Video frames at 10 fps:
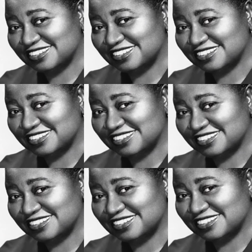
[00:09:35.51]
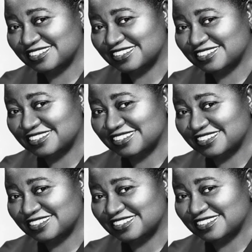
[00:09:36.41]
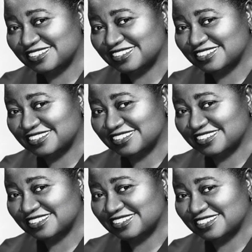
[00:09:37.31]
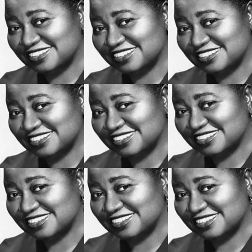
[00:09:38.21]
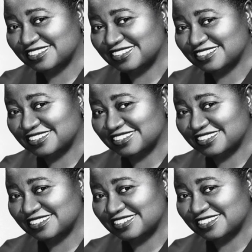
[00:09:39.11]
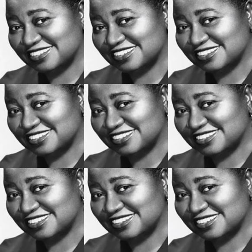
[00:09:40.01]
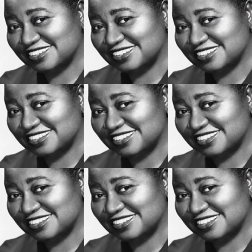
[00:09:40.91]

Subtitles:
No words are spoken by the person on screen.